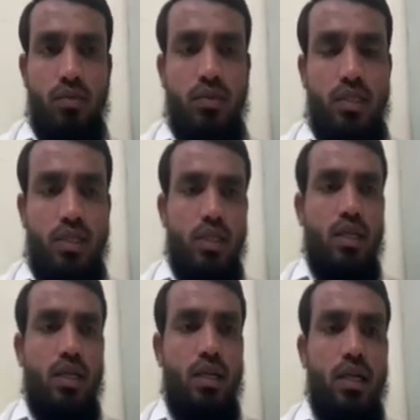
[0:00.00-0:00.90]
We will see
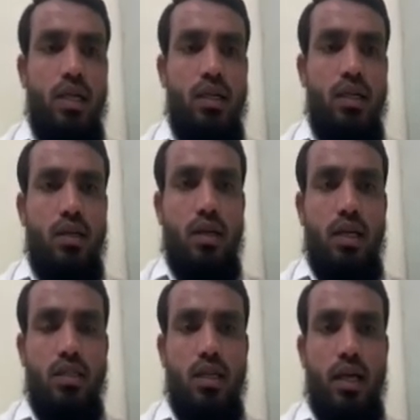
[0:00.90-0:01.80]
detail in
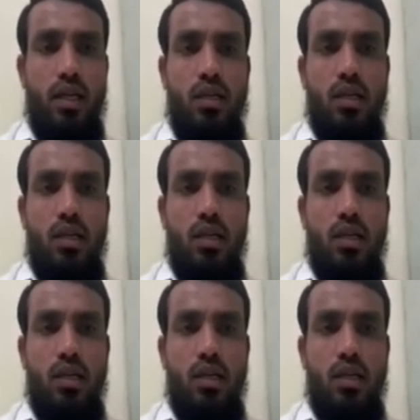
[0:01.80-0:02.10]
next slide.